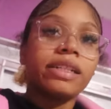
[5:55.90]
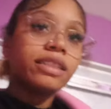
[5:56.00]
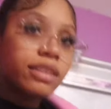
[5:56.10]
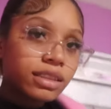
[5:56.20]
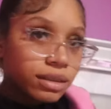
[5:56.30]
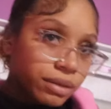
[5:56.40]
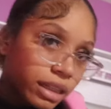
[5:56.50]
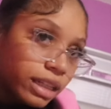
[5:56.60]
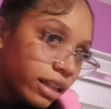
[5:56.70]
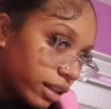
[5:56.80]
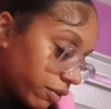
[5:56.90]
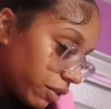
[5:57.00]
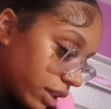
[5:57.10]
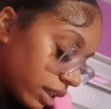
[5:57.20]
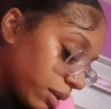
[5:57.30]
It's not really
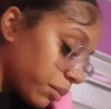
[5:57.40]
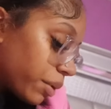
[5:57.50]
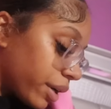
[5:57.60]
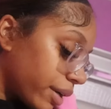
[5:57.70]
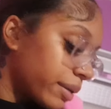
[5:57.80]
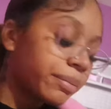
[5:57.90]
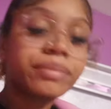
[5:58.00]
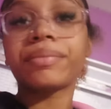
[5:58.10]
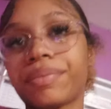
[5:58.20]
giving, but